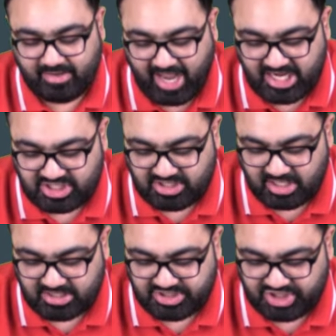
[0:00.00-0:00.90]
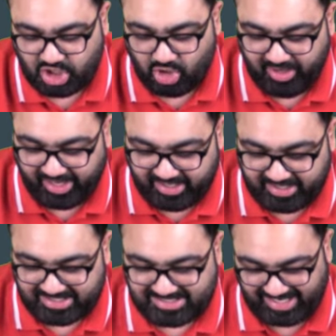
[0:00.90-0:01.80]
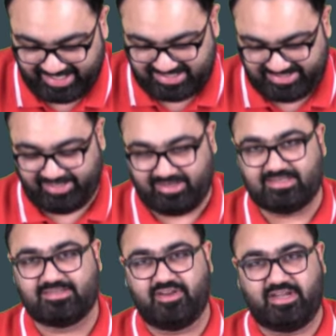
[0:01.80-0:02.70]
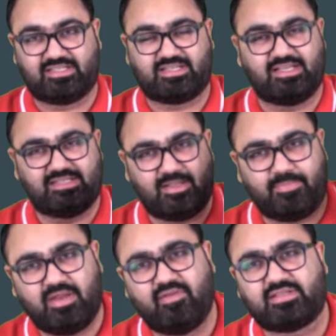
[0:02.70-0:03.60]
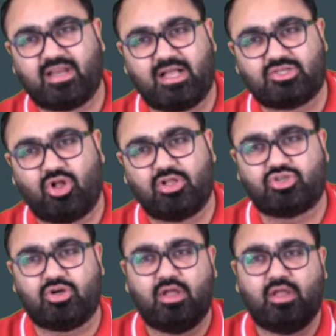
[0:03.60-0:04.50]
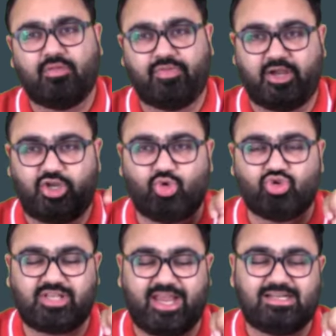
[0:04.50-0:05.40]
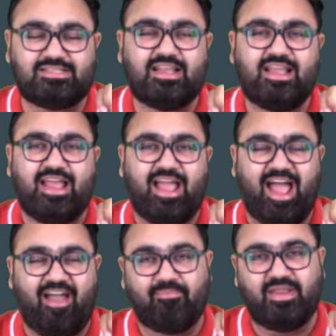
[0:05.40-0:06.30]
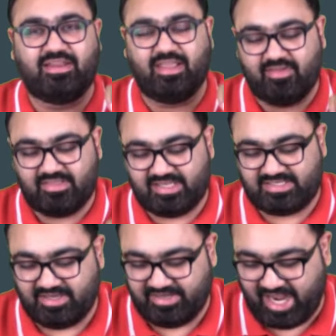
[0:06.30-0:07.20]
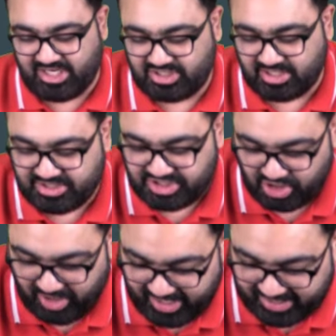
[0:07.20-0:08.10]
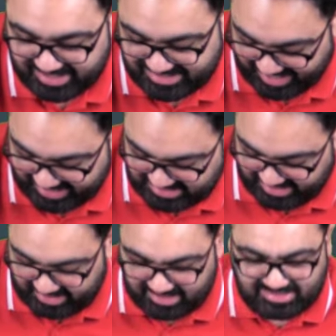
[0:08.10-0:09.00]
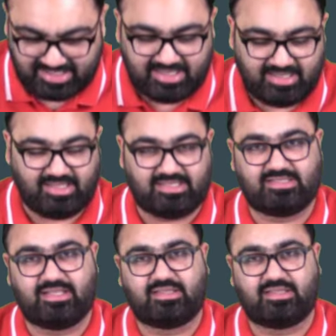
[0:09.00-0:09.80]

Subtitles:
National Geo Heritage Site status. We discussed in the previous class also that two sites have been given this National Geo Heritage Site status. This is